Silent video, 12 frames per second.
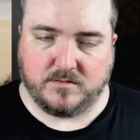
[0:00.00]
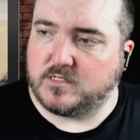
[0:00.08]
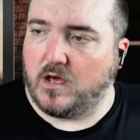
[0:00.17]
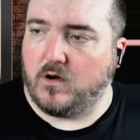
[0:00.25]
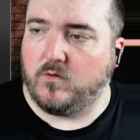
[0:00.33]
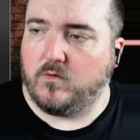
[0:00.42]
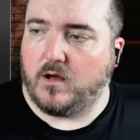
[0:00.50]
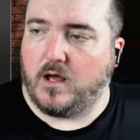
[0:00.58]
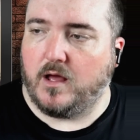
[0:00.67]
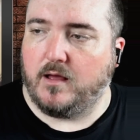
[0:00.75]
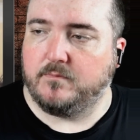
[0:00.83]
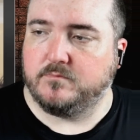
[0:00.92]
So,
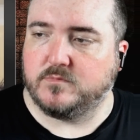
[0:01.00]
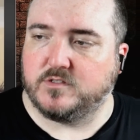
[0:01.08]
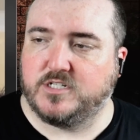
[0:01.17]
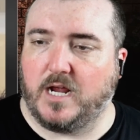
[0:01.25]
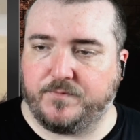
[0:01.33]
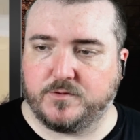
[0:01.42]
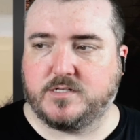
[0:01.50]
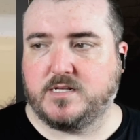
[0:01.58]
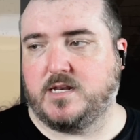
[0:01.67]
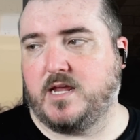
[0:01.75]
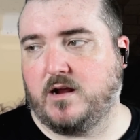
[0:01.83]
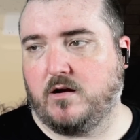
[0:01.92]
um,
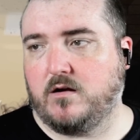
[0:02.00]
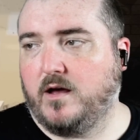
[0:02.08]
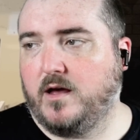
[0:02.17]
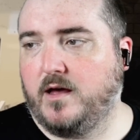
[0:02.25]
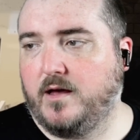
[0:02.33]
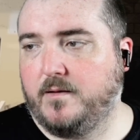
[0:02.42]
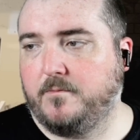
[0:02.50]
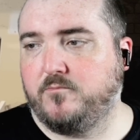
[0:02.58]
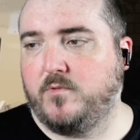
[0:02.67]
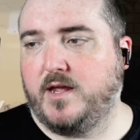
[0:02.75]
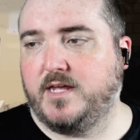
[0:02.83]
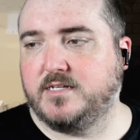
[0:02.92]
Jefferson here uh,
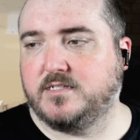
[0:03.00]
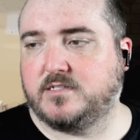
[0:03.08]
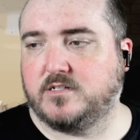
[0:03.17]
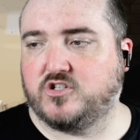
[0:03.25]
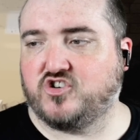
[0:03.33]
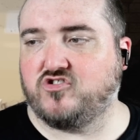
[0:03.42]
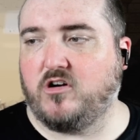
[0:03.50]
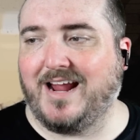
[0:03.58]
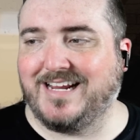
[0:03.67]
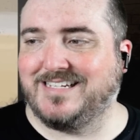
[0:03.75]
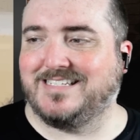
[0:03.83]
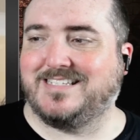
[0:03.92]
is
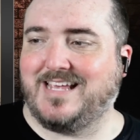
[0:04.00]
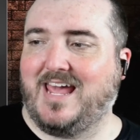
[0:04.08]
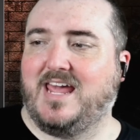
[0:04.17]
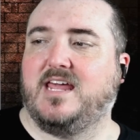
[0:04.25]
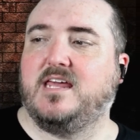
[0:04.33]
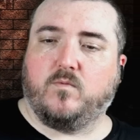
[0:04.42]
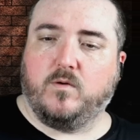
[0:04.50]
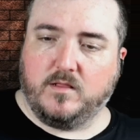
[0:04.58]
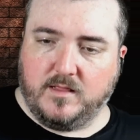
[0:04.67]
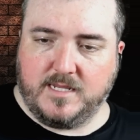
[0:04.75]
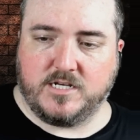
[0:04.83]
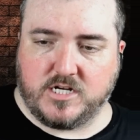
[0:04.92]
trying to say
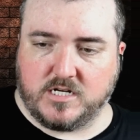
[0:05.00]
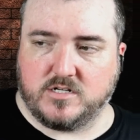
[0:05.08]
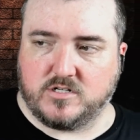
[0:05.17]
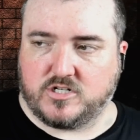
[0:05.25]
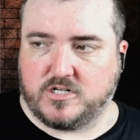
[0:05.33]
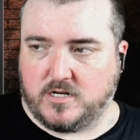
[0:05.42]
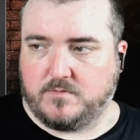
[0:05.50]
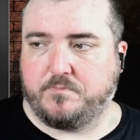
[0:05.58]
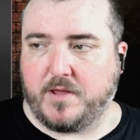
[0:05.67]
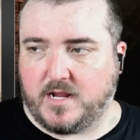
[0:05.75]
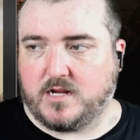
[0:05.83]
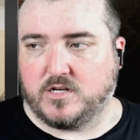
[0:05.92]
religion should
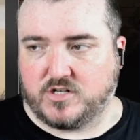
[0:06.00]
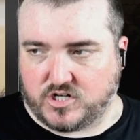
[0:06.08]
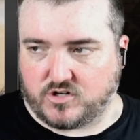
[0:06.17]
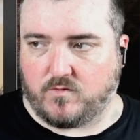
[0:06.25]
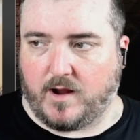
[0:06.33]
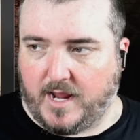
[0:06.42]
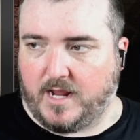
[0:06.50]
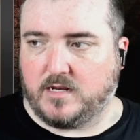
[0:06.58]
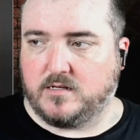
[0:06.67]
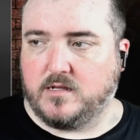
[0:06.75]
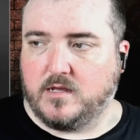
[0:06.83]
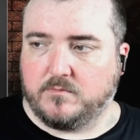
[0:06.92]
be
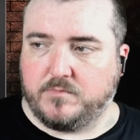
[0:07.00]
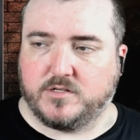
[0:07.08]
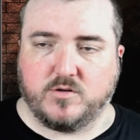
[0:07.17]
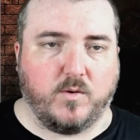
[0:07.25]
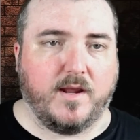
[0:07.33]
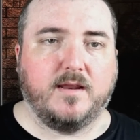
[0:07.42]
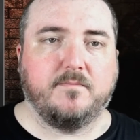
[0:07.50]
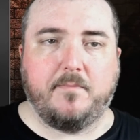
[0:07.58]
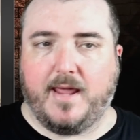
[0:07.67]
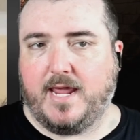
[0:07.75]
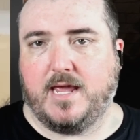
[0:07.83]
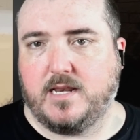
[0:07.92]
constrained between
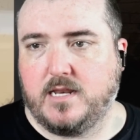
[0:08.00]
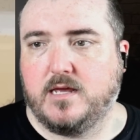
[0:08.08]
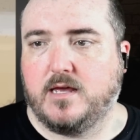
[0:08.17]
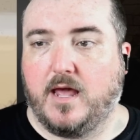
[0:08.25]
man,